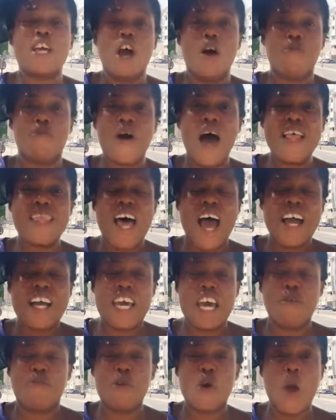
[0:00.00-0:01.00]
your father
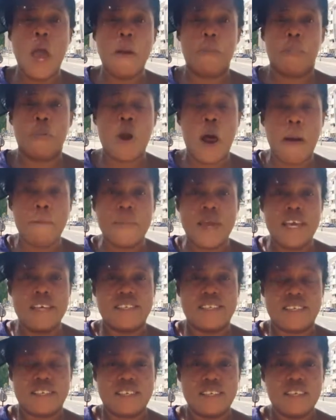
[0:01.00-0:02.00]
gave you a
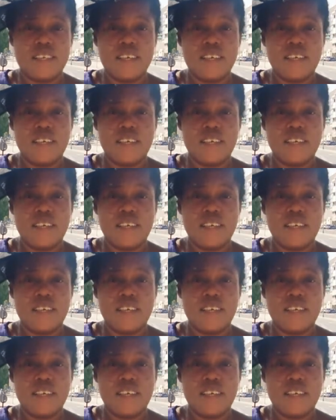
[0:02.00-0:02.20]
promise